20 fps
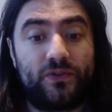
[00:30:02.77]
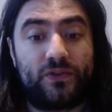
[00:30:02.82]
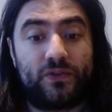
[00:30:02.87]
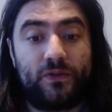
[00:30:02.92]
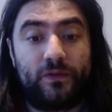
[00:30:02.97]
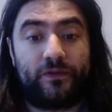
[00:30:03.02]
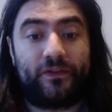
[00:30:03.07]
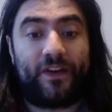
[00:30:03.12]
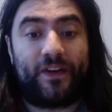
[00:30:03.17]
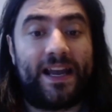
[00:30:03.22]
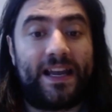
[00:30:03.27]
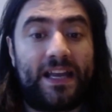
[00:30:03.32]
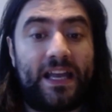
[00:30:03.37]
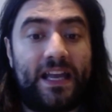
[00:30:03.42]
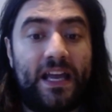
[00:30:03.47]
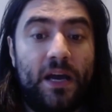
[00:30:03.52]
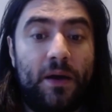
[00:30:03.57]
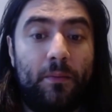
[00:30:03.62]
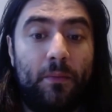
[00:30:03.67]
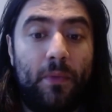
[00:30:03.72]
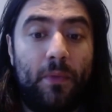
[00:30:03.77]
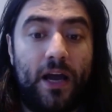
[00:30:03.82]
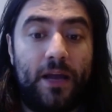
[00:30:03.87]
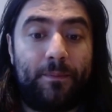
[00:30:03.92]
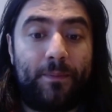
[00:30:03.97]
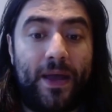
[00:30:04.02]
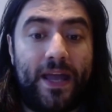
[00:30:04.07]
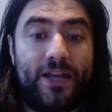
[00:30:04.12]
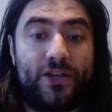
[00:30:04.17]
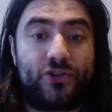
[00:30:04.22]
to thank my
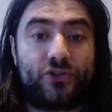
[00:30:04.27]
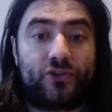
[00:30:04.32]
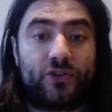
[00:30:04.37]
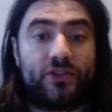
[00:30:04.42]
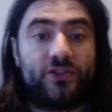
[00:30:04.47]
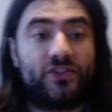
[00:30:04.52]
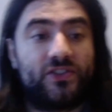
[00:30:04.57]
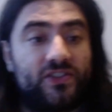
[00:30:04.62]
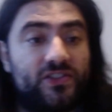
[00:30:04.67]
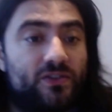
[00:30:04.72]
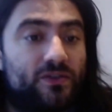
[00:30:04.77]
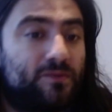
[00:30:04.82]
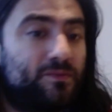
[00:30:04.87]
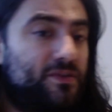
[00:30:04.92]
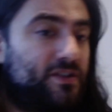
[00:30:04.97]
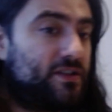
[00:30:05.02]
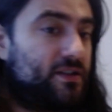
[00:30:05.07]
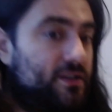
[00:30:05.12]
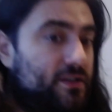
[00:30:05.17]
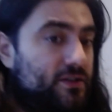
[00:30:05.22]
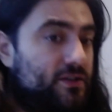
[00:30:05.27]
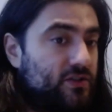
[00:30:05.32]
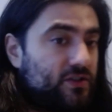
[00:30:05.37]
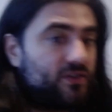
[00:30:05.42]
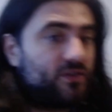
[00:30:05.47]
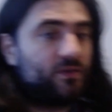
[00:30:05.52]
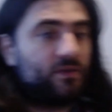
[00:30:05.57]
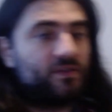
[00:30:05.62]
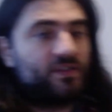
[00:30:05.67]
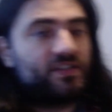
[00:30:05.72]
patrons, so I'm gonna just
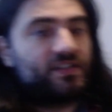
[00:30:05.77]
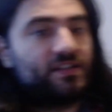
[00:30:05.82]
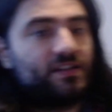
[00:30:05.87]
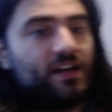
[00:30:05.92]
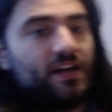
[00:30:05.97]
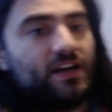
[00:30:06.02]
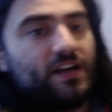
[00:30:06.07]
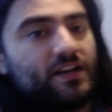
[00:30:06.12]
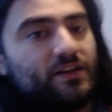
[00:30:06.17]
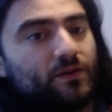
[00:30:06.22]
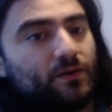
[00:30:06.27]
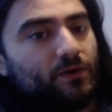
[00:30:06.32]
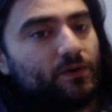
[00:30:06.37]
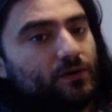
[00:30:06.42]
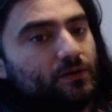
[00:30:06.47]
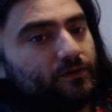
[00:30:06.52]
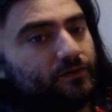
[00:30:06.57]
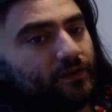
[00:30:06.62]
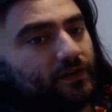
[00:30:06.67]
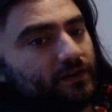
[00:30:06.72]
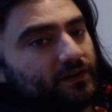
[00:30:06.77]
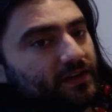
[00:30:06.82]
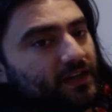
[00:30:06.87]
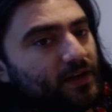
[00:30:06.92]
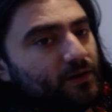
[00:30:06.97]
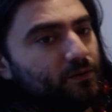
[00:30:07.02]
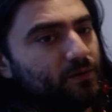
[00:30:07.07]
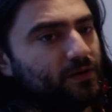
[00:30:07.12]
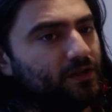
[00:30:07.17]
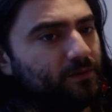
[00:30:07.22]
sort of slide on over, and they
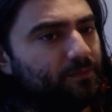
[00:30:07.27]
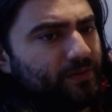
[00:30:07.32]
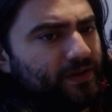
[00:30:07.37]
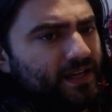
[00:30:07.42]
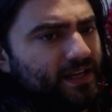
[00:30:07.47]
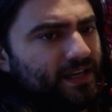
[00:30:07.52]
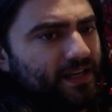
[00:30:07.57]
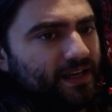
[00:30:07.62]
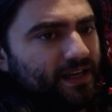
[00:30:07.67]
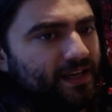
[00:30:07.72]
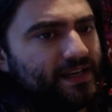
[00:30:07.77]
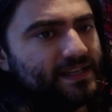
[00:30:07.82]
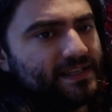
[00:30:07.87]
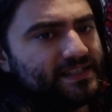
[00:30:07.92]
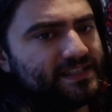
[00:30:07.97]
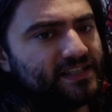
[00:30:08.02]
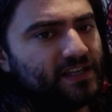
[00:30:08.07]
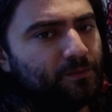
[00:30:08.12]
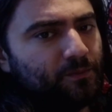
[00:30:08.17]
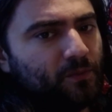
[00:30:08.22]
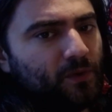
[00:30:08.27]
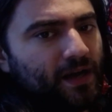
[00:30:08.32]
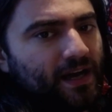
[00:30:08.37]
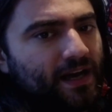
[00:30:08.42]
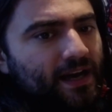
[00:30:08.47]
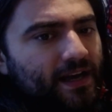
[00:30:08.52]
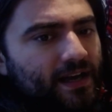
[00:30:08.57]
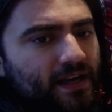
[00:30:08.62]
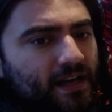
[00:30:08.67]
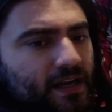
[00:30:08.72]
will appear here
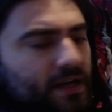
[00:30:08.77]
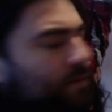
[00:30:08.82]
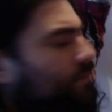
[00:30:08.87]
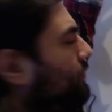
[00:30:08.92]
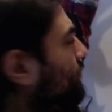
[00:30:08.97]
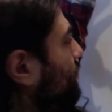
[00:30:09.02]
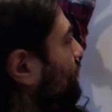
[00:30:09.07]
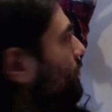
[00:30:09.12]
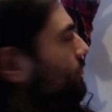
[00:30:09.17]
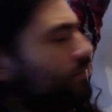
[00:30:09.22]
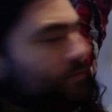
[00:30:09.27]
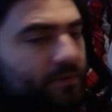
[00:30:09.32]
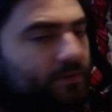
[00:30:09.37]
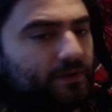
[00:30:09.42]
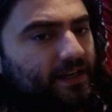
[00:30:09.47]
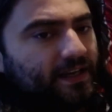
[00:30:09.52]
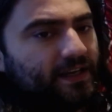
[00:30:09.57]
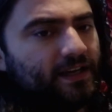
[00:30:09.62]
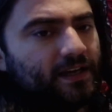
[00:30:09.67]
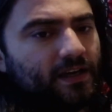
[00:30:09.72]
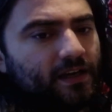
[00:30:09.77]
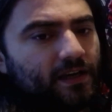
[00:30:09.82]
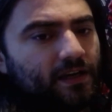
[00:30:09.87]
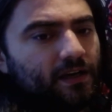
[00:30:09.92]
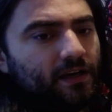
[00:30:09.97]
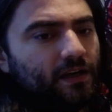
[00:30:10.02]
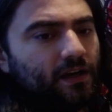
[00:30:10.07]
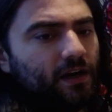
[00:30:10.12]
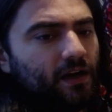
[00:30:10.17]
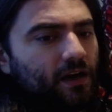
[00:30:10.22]
somewhere, probably.
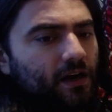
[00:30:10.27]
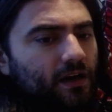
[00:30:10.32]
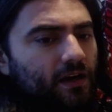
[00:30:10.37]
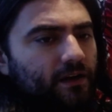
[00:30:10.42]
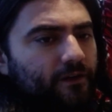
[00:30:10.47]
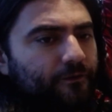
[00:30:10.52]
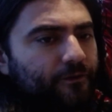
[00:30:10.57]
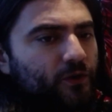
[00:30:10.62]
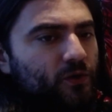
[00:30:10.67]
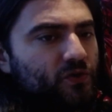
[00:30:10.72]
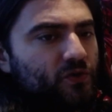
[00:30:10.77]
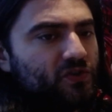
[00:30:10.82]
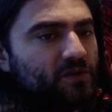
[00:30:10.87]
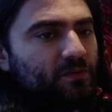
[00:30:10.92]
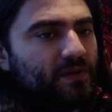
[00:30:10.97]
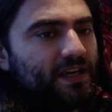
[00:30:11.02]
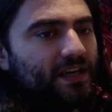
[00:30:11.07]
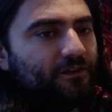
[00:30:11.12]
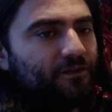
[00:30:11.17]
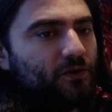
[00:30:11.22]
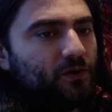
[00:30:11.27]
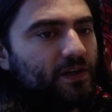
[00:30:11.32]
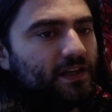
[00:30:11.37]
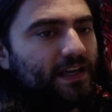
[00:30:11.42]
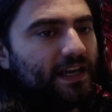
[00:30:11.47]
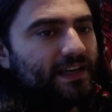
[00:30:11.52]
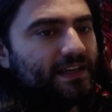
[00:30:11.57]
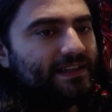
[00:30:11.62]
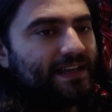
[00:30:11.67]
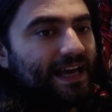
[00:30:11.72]
Future me, if you could
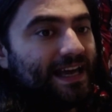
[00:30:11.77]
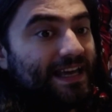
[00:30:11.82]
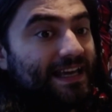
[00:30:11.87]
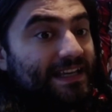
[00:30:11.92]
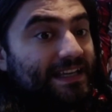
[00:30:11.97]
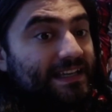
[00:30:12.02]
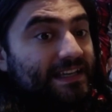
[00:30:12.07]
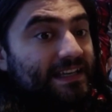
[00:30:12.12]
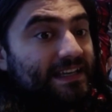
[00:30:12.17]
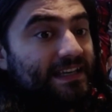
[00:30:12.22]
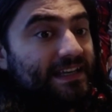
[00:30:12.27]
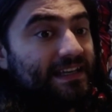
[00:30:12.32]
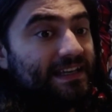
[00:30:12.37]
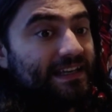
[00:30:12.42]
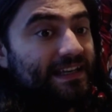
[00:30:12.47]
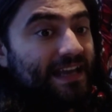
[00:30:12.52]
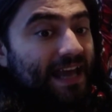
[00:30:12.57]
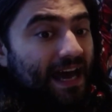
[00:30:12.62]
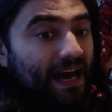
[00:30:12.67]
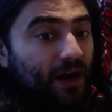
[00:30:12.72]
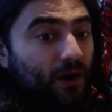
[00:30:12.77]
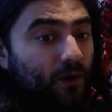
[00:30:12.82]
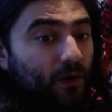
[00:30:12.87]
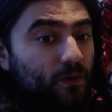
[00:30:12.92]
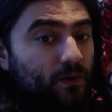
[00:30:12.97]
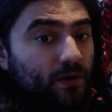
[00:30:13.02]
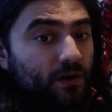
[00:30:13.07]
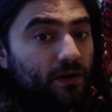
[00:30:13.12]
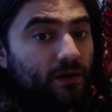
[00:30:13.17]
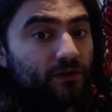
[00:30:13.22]
edit that in
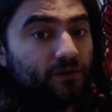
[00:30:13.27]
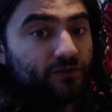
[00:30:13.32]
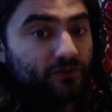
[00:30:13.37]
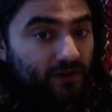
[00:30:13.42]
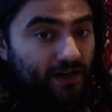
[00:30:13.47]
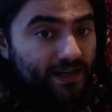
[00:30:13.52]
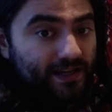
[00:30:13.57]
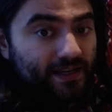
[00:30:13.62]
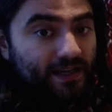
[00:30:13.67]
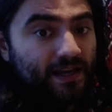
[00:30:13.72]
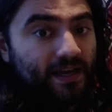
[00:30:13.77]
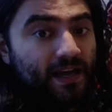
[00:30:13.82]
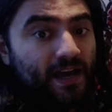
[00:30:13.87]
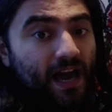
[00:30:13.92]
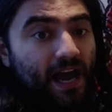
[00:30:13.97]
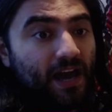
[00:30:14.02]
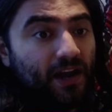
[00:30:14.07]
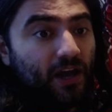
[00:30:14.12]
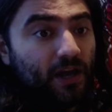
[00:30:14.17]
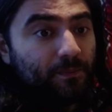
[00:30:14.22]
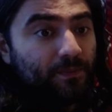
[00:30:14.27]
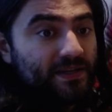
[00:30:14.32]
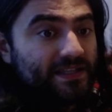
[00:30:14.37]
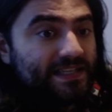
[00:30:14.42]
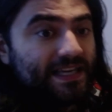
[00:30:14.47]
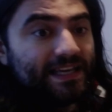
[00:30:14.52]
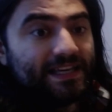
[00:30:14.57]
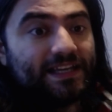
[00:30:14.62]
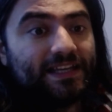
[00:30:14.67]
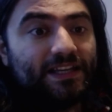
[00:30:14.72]
now, great. And I
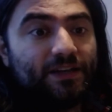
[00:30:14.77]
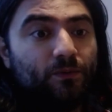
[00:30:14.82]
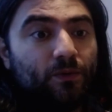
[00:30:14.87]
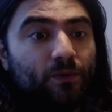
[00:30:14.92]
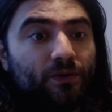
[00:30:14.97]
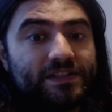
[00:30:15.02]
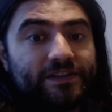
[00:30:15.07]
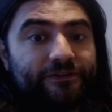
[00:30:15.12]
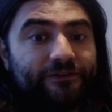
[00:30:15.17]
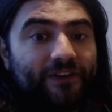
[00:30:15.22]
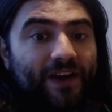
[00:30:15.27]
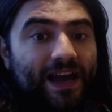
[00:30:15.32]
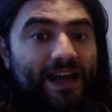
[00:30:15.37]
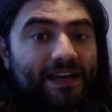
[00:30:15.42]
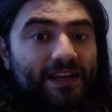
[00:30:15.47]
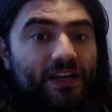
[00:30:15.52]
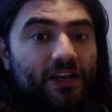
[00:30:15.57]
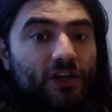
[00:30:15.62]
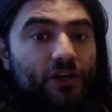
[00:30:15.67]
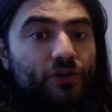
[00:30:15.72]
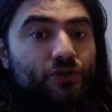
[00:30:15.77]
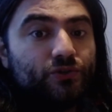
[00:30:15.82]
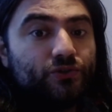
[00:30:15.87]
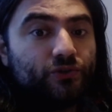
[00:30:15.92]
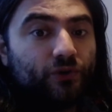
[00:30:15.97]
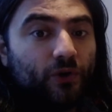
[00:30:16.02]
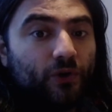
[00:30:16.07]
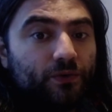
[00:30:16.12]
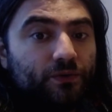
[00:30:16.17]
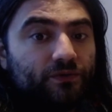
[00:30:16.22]
particularly want to thank
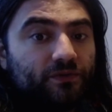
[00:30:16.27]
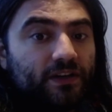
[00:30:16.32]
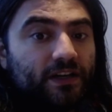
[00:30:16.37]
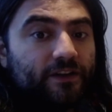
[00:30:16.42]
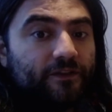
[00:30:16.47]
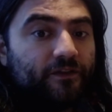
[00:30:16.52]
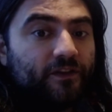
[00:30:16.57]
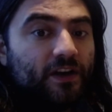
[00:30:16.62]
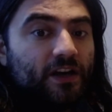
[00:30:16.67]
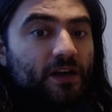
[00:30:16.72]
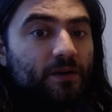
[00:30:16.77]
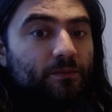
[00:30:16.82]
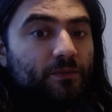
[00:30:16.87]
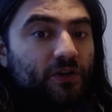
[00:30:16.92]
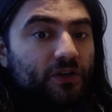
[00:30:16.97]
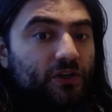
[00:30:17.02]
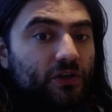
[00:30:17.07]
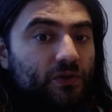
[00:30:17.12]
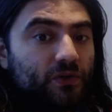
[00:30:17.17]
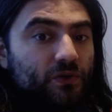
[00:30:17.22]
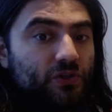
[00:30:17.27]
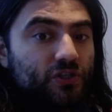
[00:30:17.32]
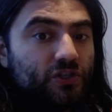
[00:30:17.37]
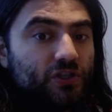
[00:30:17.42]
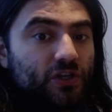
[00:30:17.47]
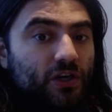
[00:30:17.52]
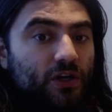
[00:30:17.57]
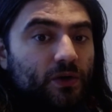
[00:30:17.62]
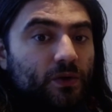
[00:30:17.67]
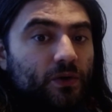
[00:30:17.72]
DroneRiff,
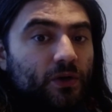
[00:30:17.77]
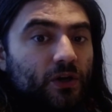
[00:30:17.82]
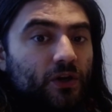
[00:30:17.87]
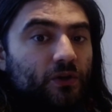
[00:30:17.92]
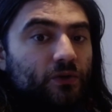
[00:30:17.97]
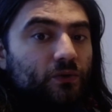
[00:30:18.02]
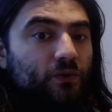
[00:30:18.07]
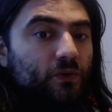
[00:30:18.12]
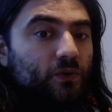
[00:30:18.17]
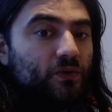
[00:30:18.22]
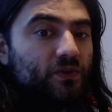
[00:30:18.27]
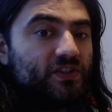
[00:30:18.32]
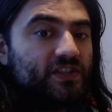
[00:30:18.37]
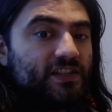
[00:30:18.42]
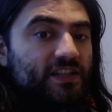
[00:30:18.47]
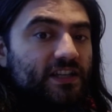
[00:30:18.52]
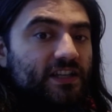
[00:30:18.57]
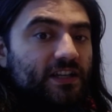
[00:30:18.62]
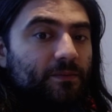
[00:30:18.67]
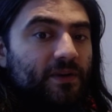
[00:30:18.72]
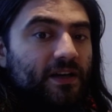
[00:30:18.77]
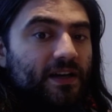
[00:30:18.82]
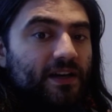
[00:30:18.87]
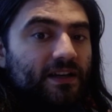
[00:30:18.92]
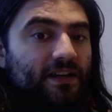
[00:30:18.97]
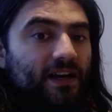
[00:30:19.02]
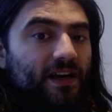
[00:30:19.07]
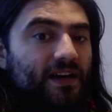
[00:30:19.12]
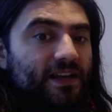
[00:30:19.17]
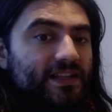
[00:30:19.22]
Mercutio, Nauseam,
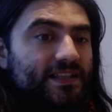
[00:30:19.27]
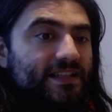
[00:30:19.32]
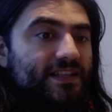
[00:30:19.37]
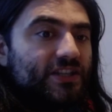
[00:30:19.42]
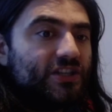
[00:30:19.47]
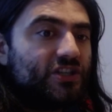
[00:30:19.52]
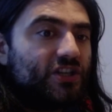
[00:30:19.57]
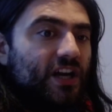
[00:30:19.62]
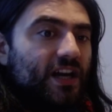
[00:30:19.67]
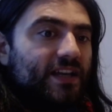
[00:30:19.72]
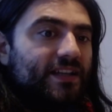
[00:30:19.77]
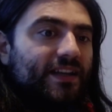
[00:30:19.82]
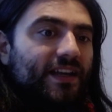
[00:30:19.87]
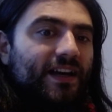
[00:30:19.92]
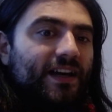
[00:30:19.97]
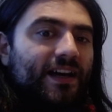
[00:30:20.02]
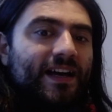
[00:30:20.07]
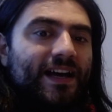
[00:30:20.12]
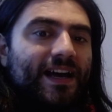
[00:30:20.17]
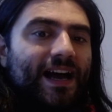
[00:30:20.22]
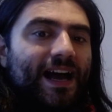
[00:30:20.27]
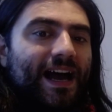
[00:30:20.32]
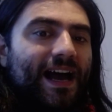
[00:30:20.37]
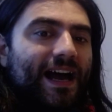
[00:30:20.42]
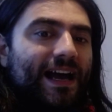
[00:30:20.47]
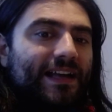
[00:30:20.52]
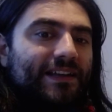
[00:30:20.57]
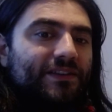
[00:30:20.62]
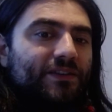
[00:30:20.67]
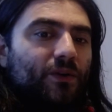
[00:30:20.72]
Cursely Scheider,
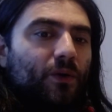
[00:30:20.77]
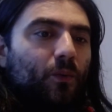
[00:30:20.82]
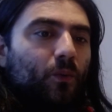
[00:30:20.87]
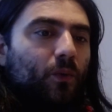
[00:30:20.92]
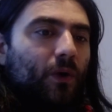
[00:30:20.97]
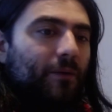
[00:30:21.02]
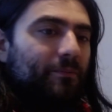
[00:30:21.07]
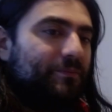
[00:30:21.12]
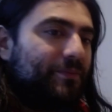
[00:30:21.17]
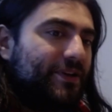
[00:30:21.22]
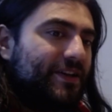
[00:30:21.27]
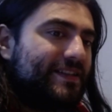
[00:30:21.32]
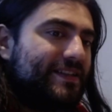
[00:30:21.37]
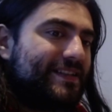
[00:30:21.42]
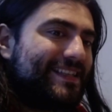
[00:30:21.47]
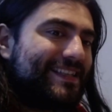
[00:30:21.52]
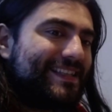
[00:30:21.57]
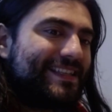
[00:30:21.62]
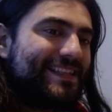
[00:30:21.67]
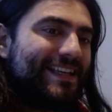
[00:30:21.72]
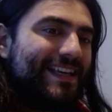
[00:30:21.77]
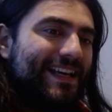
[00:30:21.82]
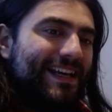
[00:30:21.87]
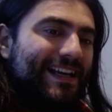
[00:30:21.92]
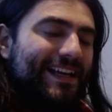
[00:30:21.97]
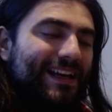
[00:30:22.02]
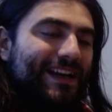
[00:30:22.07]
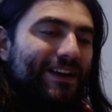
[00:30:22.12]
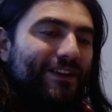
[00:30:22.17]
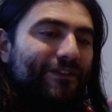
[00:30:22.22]
and Wumpus.
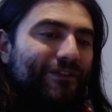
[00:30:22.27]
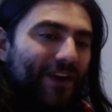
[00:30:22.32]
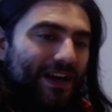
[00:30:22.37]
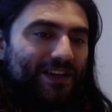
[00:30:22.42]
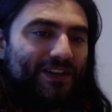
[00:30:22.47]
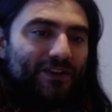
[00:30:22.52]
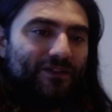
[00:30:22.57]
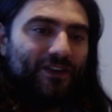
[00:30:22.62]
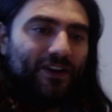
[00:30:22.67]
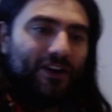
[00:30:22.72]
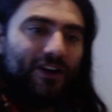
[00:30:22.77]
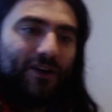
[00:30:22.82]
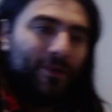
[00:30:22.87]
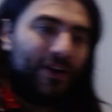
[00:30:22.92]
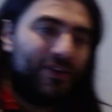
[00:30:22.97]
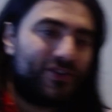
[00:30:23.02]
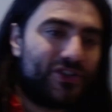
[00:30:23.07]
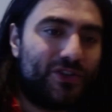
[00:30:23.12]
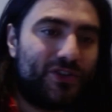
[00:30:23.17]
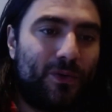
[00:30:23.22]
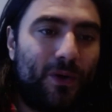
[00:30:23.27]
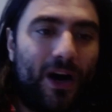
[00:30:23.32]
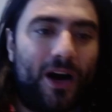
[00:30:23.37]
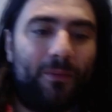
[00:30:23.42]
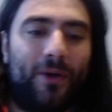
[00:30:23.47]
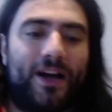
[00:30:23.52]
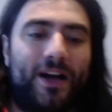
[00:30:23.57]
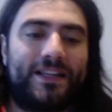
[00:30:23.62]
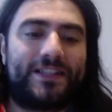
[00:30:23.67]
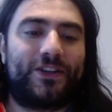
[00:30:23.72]
Thank you very much. You are
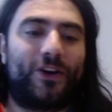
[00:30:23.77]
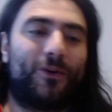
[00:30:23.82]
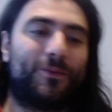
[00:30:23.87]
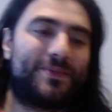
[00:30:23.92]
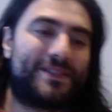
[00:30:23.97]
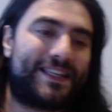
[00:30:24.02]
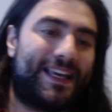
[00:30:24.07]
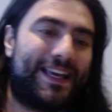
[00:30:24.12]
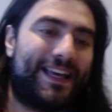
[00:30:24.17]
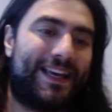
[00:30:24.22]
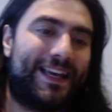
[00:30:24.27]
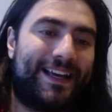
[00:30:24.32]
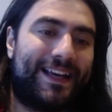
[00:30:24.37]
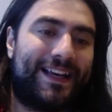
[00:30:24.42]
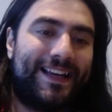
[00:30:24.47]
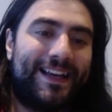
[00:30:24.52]
my top tier